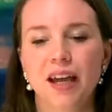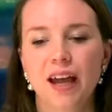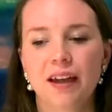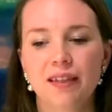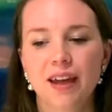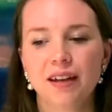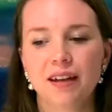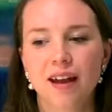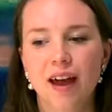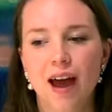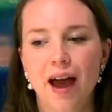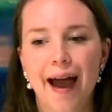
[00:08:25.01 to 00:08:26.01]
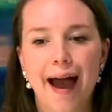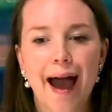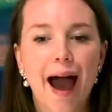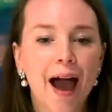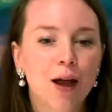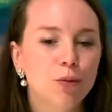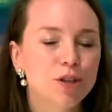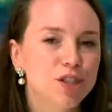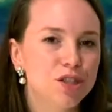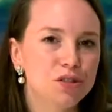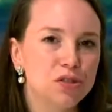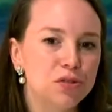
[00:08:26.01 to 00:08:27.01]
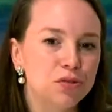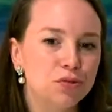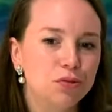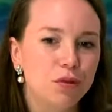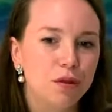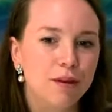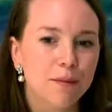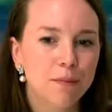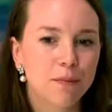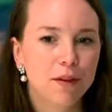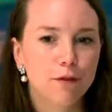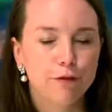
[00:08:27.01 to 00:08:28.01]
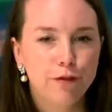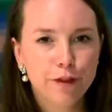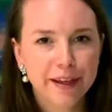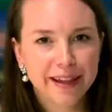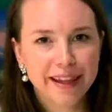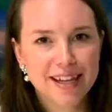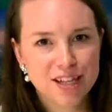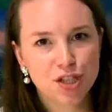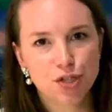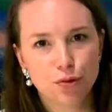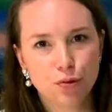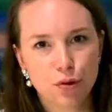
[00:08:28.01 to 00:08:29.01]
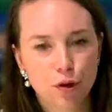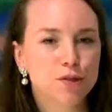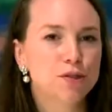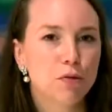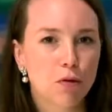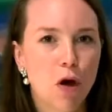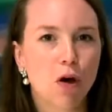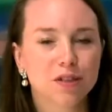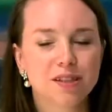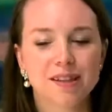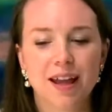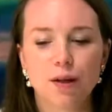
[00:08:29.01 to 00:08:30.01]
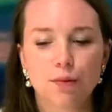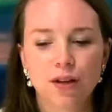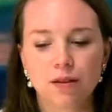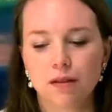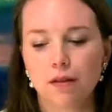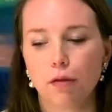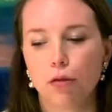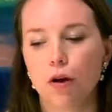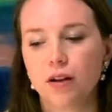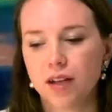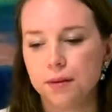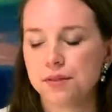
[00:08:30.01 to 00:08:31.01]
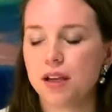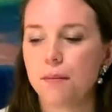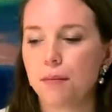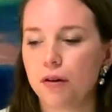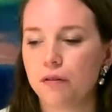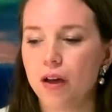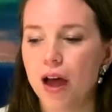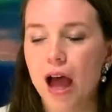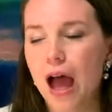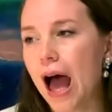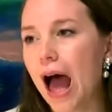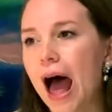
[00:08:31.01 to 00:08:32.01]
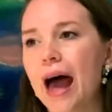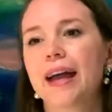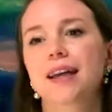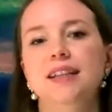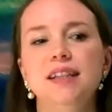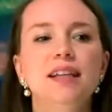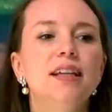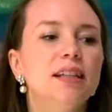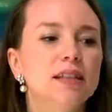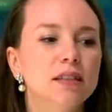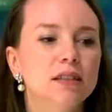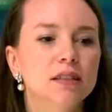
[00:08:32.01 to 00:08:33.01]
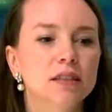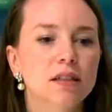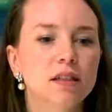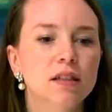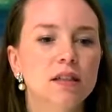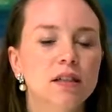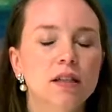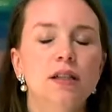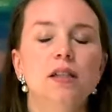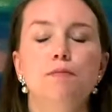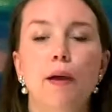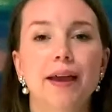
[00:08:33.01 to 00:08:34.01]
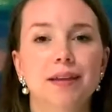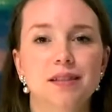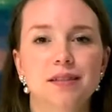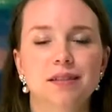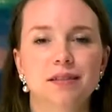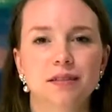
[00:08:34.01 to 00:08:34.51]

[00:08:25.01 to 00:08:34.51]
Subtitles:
And then I want you to feel into those thoughts. Like when the thought comes up of, I need space.